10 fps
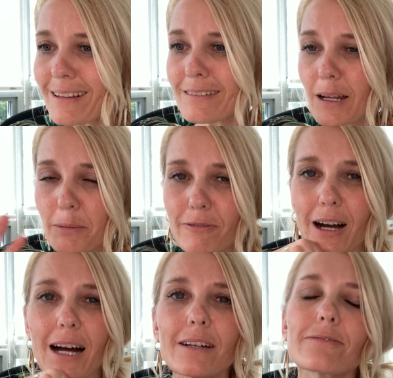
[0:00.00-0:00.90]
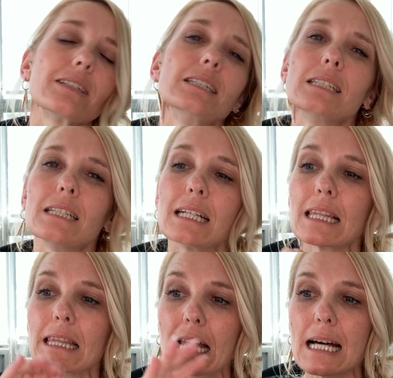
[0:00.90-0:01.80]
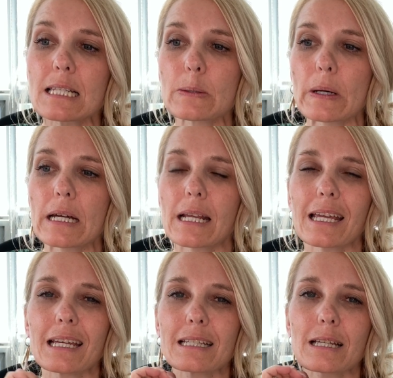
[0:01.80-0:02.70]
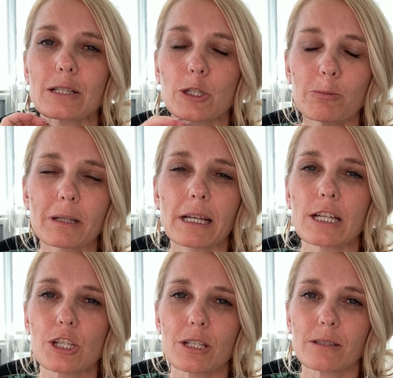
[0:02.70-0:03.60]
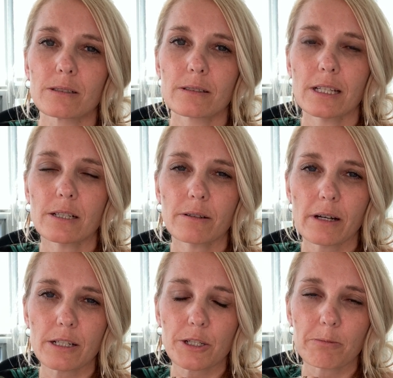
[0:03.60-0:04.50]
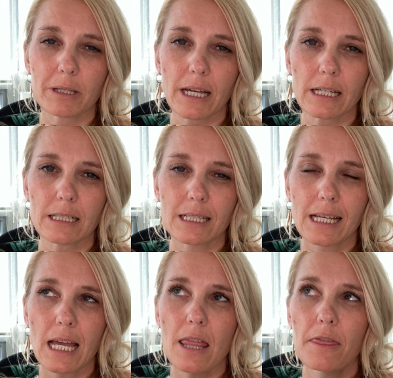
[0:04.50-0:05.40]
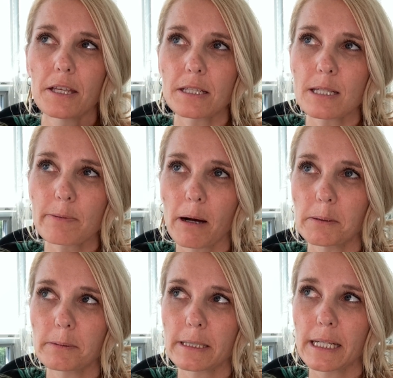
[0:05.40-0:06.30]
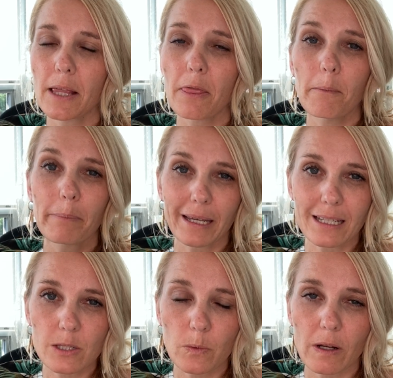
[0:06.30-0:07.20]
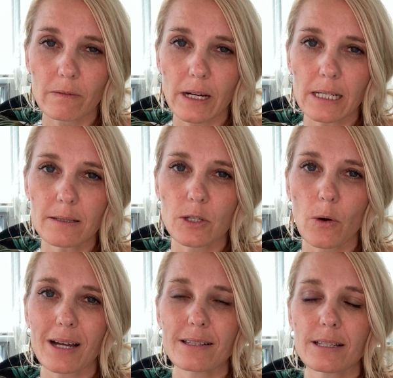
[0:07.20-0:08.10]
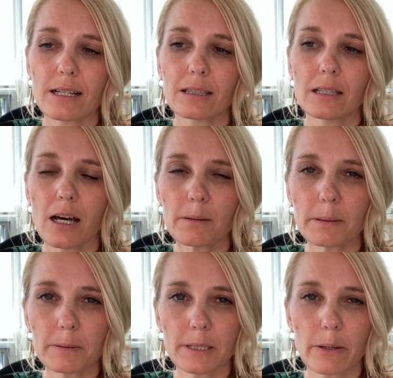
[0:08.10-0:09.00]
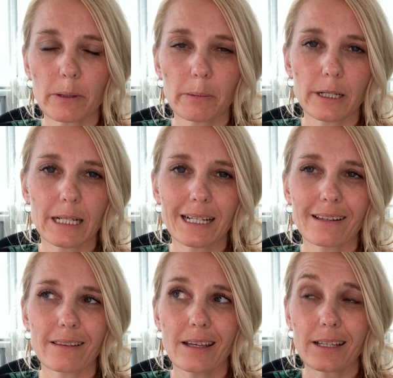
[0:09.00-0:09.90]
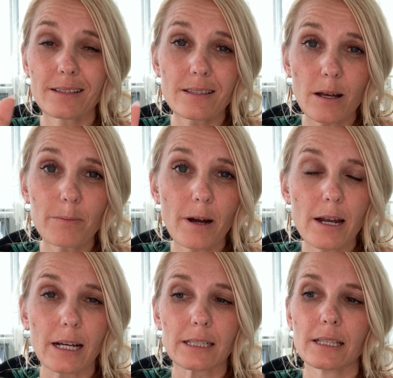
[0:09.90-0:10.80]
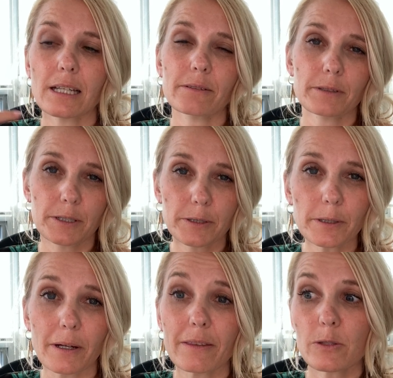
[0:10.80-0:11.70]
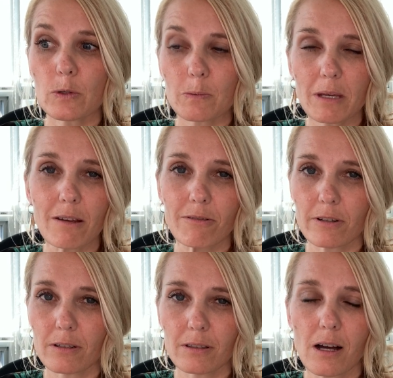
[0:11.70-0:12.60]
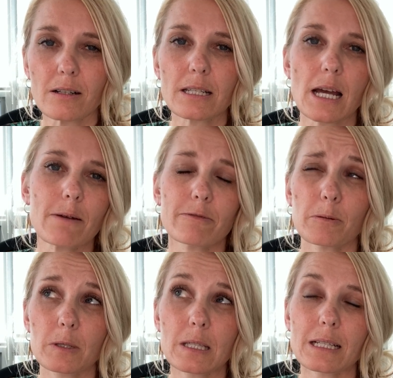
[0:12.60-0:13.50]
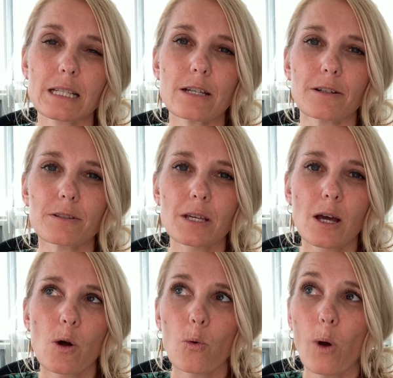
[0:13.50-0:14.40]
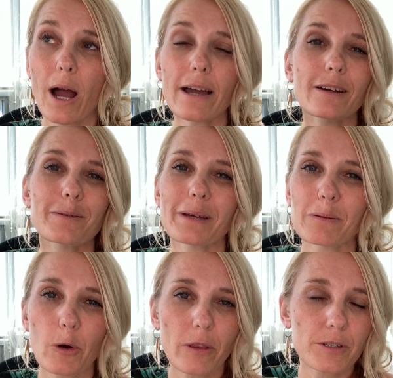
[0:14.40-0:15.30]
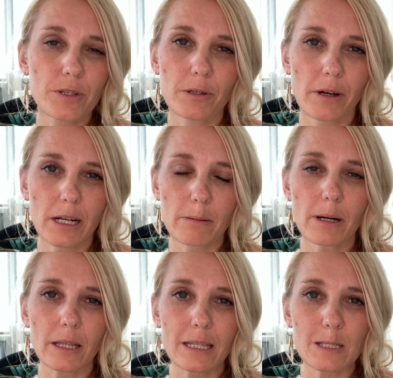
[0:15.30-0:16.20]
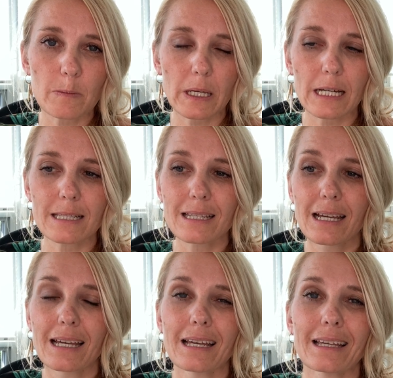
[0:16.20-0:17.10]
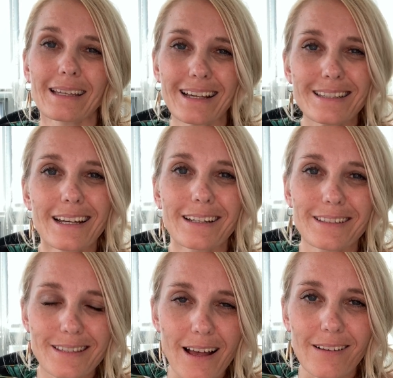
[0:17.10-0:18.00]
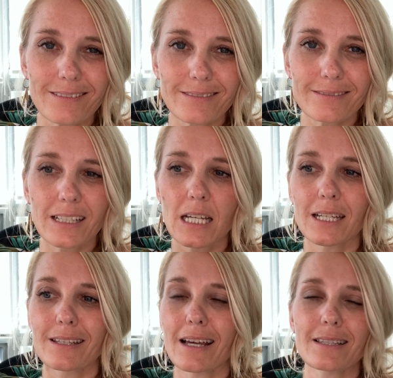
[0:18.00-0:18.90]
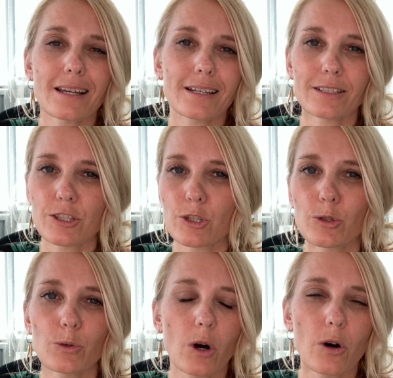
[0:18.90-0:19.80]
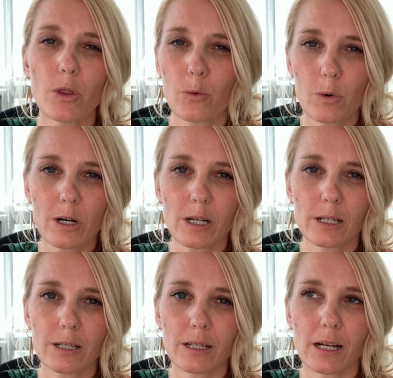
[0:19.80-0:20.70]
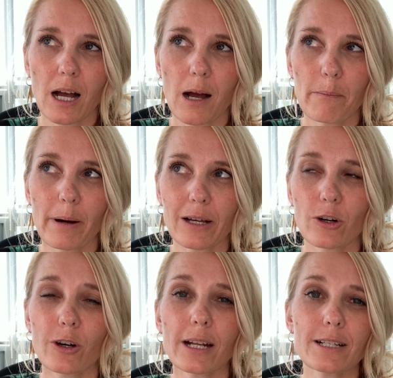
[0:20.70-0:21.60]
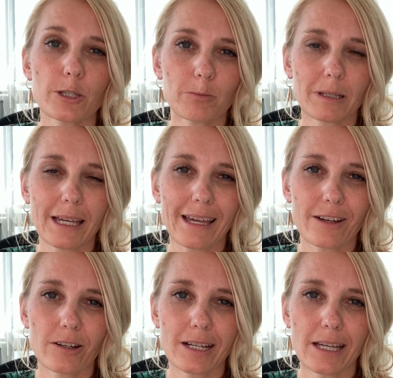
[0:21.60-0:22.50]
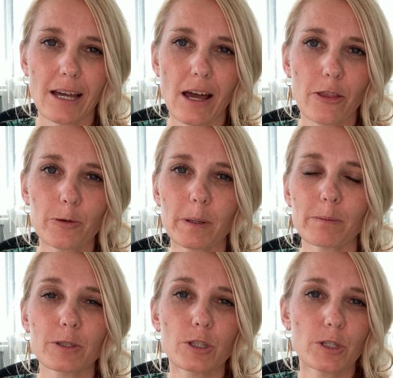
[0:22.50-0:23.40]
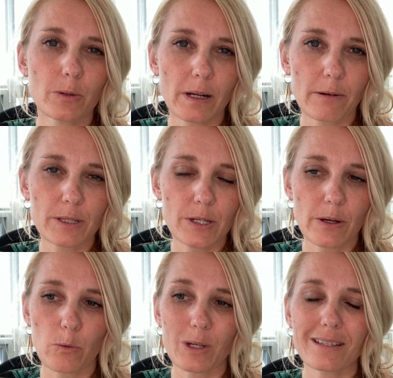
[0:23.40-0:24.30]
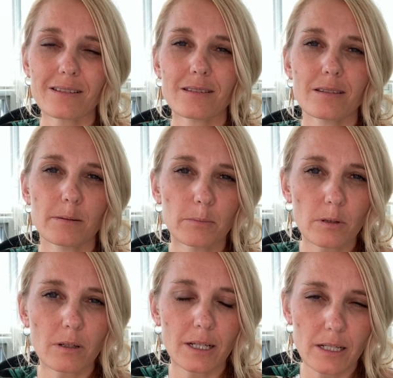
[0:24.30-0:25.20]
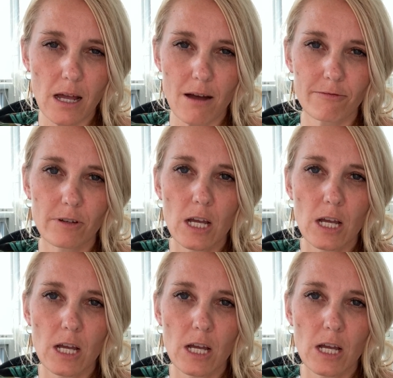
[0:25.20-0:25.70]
number five, last one, is duplication. They don't know how to duplicate. This is probably the biggest one, right? So I see a lot of people in network marketing, they can sell product, they can recruit. And this is me for a long time, for almost 6 years. Why I couldn't make more than $2,000 a month is because, yes, I could sell. Yes, I could do all the work, but could I duplicate? Could I get other people to do what I was doing? Was it simple enough?